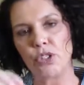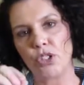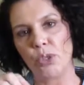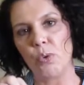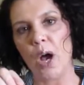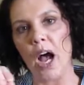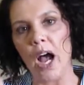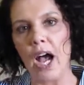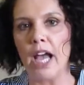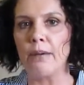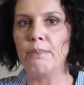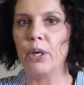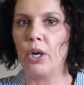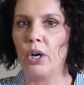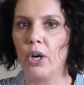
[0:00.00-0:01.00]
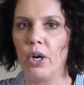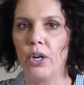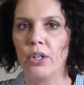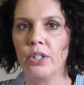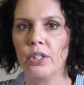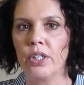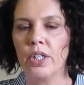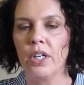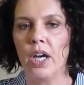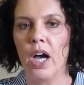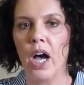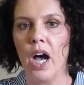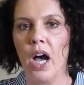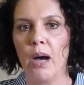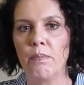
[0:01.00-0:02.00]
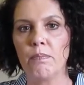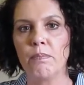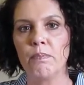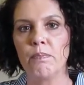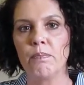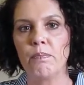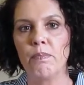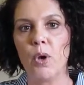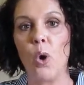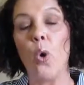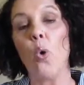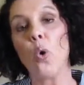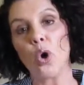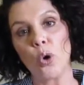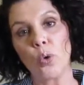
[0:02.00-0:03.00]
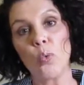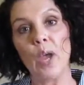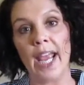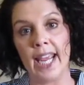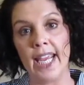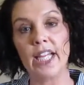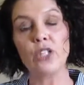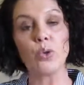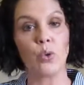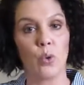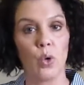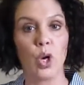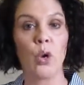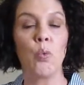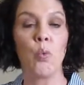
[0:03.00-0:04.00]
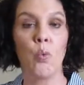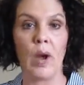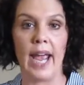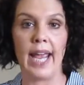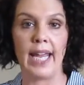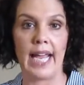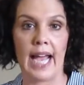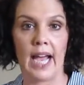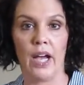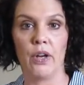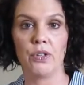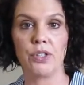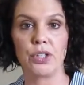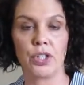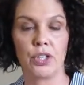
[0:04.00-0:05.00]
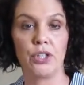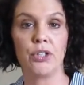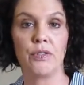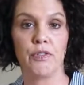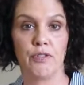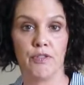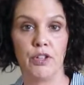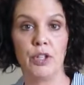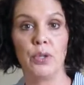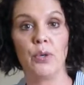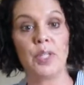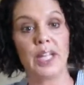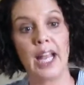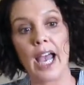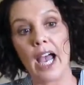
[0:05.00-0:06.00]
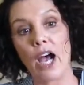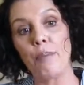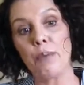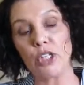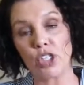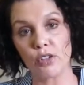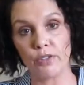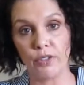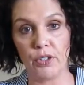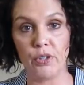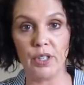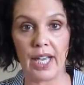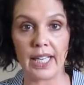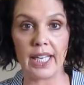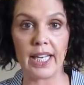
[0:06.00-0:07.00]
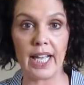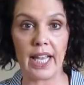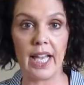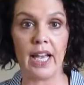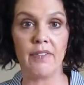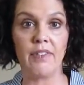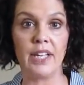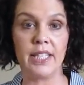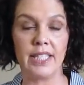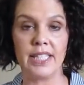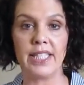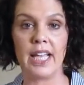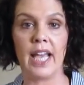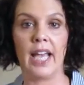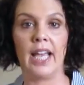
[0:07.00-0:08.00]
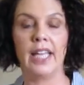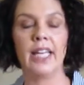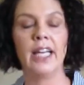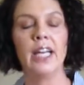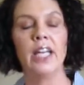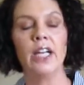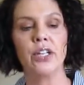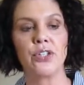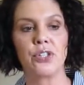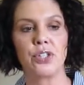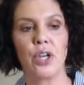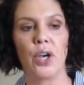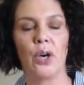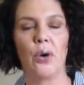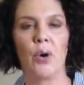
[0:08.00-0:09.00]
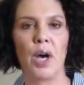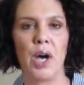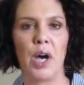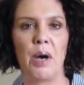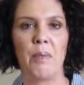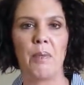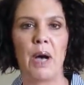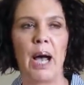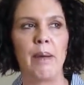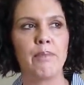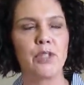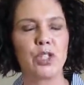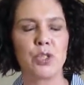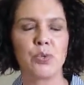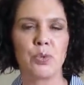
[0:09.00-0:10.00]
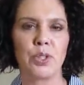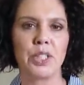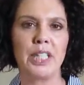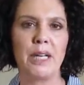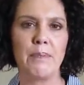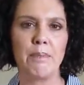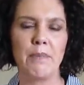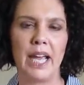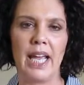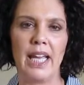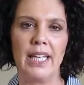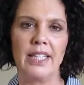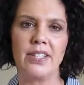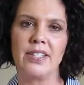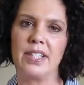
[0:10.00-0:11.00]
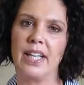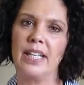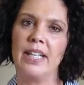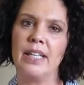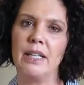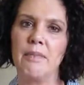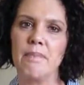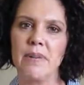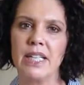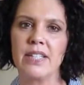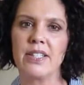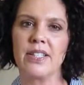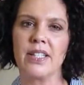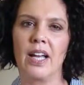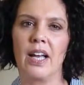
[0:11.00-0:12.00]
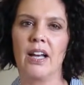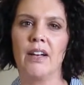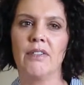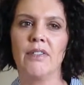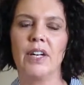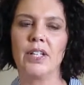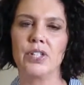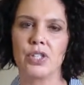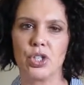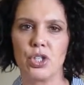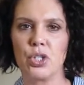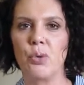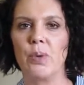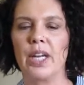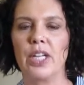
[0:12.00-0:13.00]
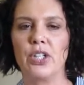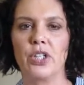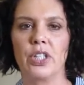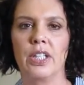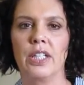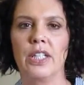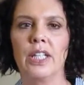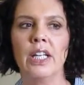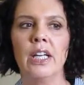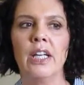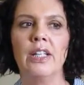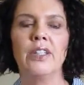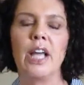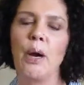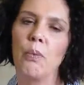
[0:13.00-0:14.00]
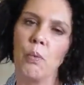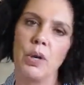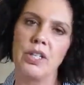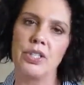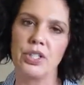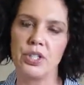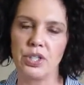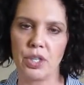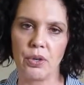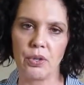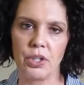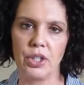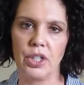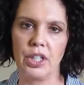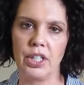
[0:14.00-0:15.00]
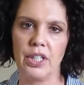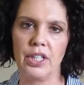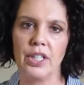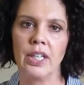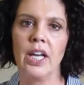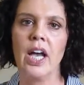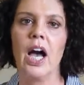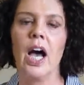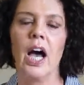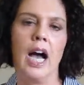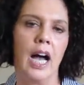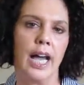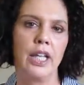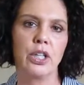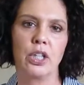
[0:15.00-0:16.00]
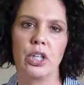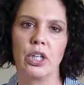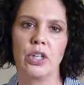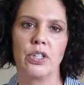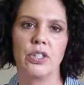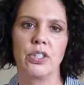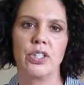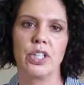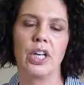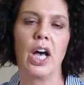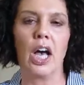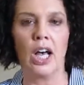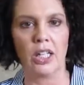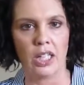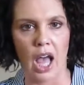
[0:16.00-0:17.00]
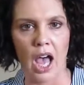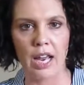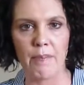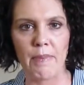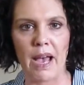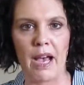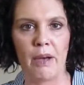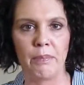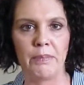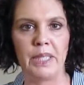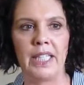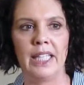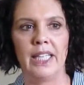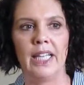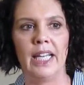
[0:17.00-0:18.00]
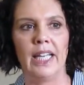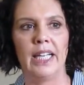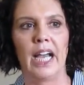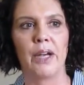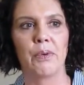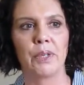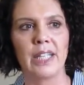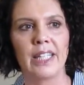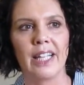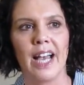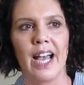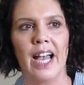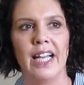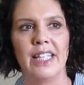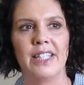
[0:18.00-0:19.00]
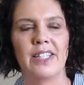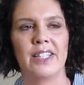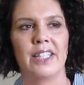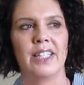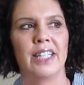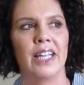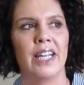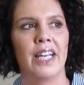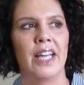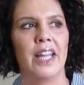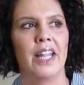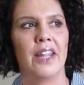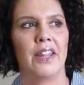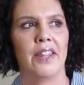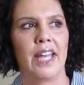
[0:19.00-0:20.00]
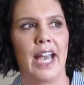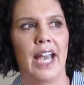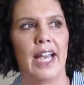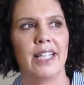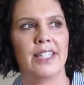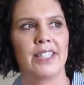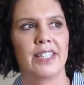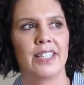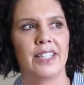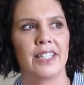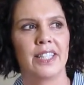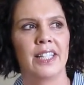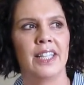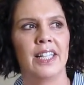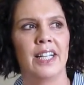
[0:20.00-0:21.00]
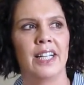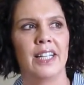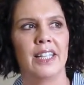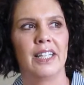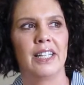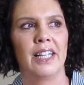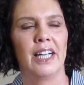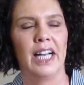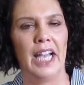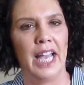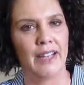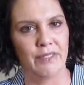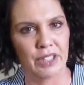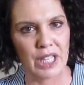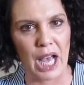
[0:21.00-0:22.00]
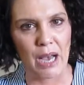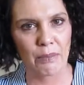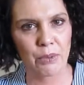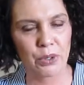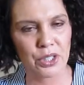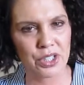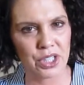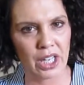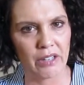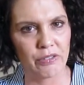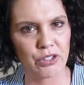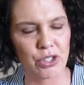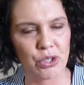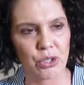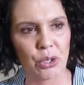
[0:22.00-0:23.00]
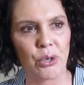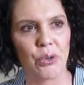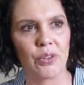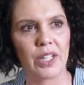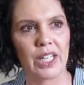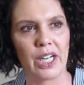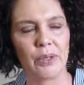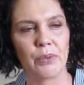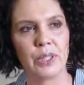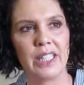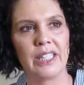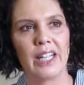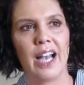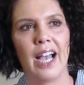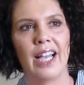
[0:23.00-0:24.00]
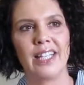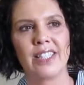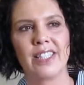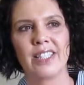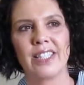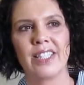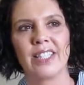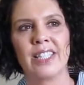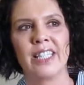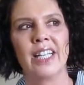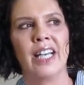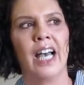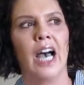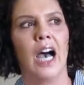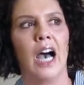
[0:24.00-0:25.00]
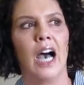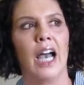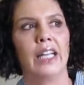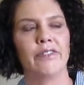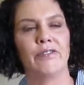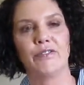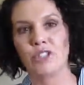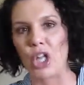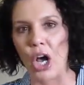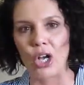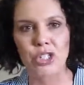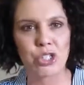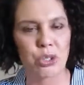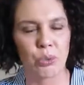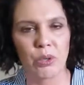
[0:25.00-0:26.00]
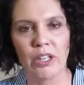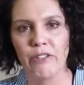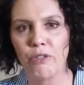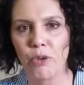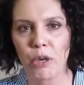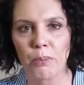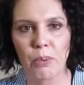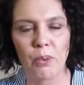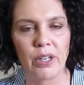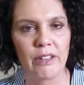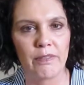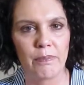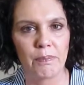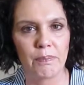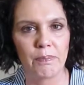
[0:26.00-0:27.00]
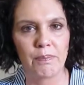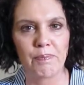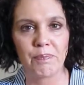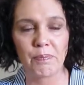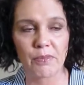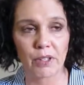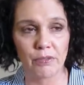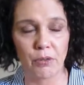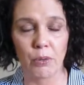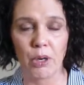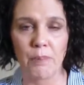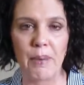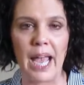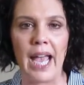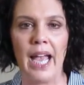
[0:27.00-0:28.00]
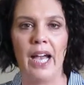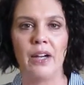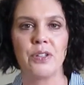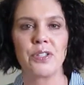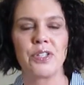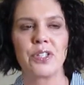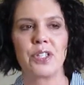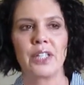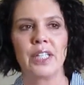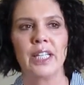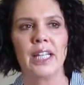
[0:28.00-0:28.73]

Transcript: to eyeball or weigh out food and how much food I can have in a day. So I'm just really amazed that in the midst of a situation that wasn't so good, I learned a lot about me, and I realized that I have a lot more self-control than I realized. I've lost 24.4 pounds,